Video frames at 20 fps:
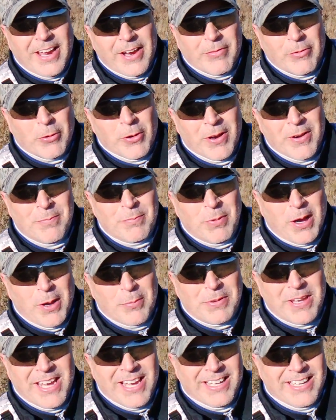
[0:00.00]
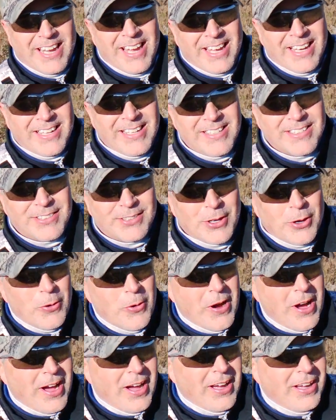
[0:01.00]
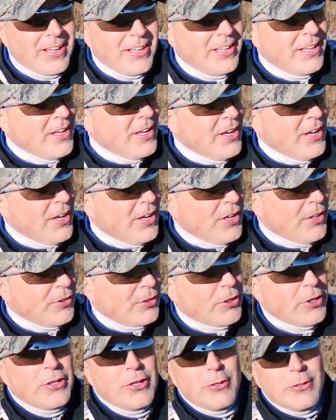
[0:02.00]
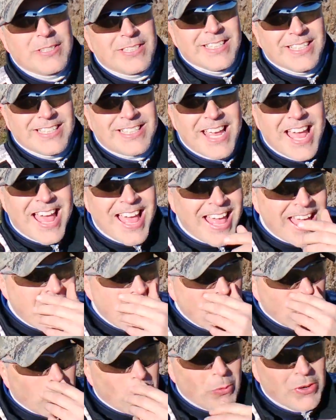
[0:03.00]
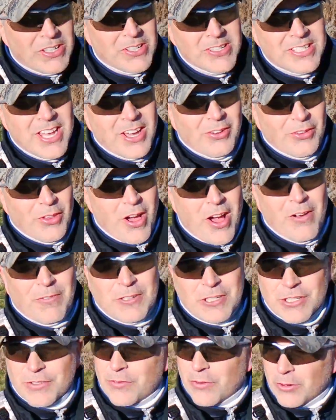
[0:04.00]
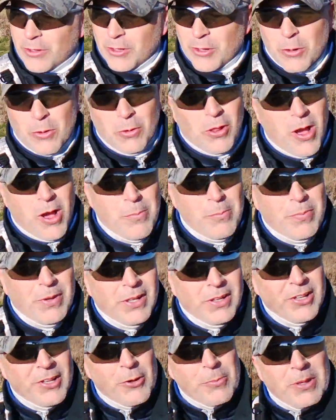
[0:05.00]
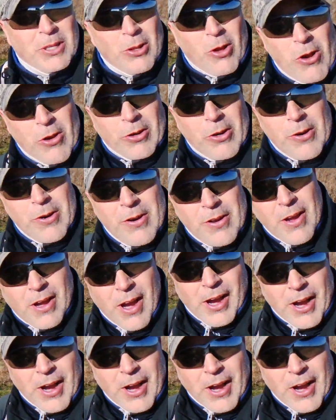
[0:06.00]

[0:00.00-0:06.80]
Hey everyone, Popcan Dan. So good news is winter's held off just for a little bit longer.